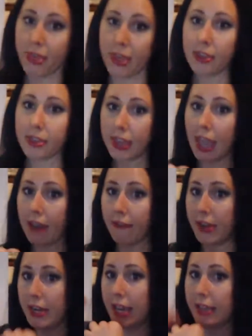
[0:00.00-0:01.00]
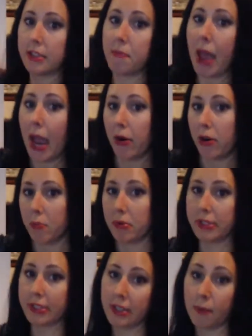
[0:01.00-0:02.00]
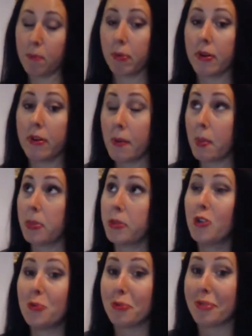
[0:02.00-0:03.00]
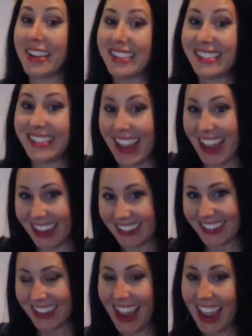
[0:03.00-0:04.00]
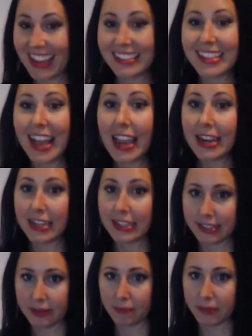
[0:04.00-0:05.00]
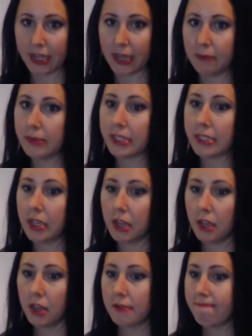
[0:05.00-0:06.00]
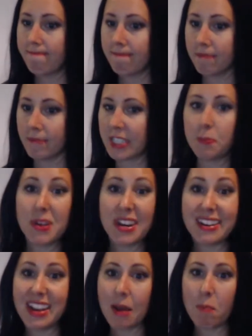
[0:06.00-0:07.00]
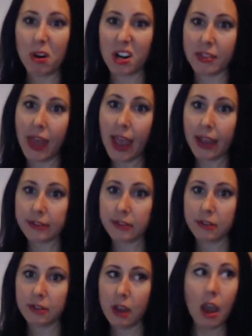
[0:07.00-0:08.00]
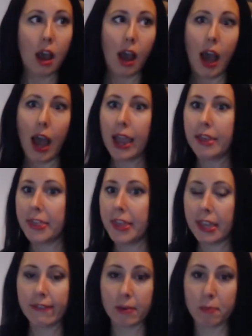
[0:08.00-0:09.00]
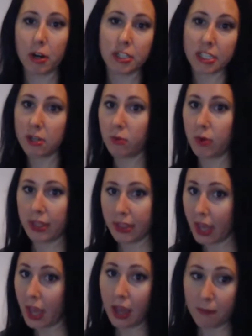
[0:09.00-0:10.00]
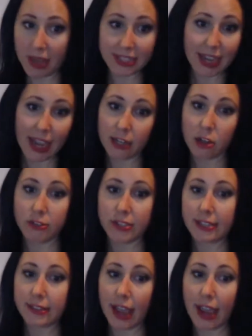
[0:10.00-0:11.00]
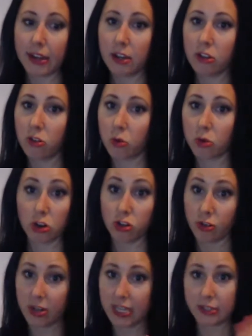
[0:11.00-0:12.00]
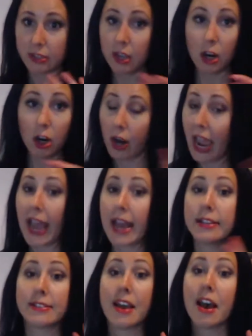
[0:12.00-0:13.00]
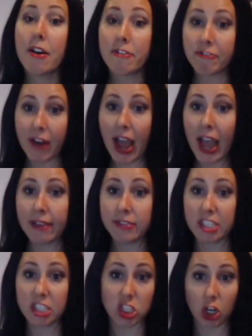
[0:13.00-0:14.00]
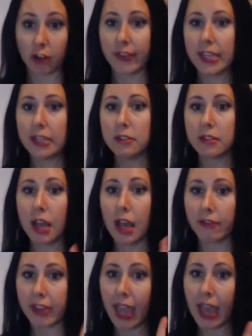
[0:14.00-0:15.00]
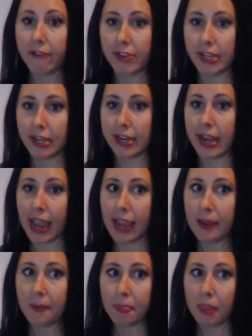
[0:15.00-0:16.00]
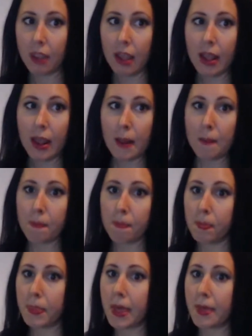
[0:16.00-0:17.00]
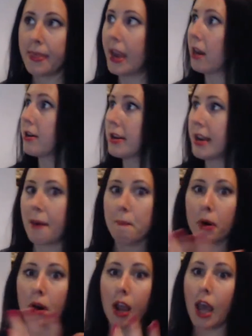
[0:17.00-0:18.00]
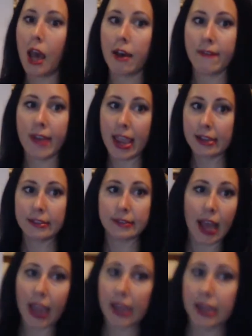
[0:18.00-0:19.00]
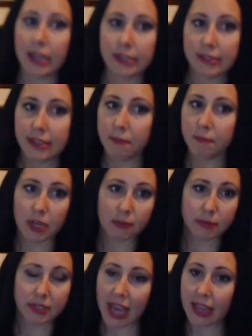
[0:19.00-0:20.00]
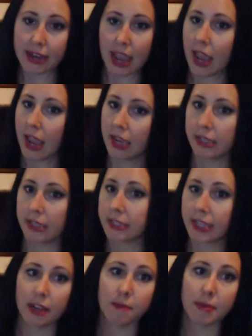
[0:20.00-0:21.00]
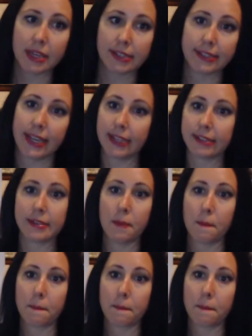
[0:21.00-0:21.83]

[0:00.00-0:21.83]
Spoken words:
think that caffeine has the power to predict anxiety symptoms. Let's put a number to that. I think if a person with a diagnosed anxiety disorder drinks or has 5 servings of caffeine a day, that their number of anxiety symptoms that day is going to be 6.